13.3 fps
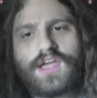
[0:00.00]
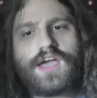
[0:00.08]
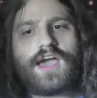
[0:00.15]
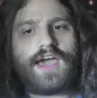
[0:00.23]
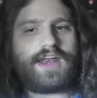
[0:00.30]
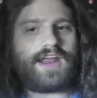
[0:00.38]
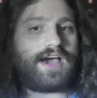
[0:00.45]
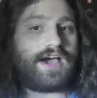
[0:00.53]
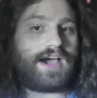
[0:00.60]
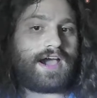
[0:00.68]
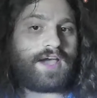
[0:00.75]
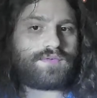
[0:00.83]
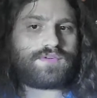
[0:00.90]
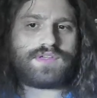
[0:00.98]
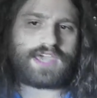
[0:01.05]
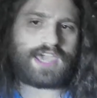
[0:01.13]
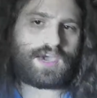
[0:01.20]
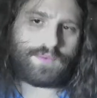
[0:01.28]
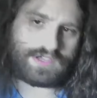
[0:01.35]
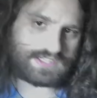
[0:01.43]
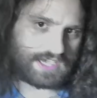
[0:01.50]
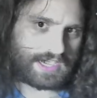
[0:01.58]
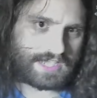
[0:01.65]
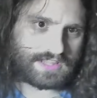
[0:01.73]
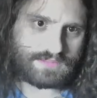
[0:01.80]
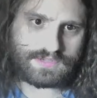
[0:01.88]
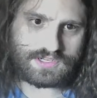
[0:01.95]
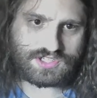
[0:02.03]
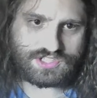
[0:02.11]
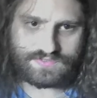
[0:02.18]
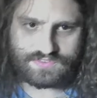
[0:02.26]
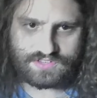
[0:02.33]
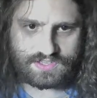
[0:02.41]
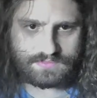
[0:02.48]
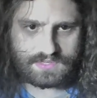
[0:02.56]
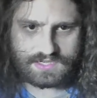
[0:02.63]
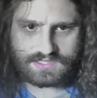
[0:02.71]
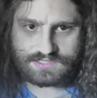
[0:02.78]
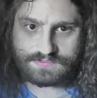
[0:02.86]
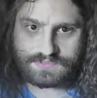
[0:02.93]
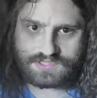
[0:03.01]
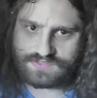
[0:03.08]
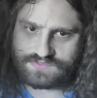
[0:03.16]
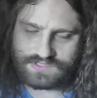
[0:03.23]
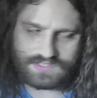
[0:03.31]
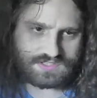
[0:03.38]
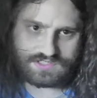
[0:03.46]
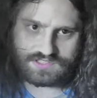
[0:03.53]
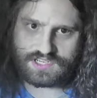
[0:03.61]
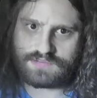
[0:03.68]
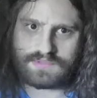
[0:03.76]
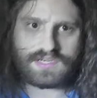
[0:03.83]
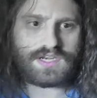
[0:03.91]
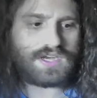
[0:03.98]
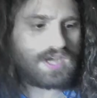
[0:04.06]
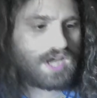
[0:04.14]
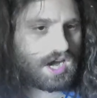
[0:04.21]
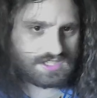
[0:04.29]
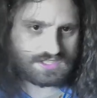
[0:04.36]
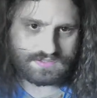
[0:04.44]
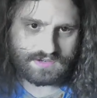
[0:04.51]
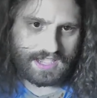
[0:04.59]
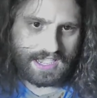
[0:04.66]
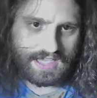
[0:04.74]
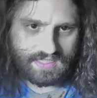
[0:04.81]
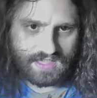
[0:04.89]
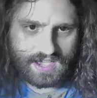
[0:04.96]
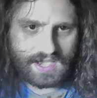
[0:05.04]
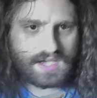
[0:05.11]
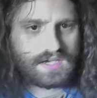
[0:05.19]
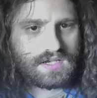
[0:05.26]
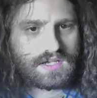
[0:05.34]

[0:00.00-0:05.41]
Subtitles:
and I really can't wait to add the pitch shifting, because pitch shifting is just going to be nuts when I add that.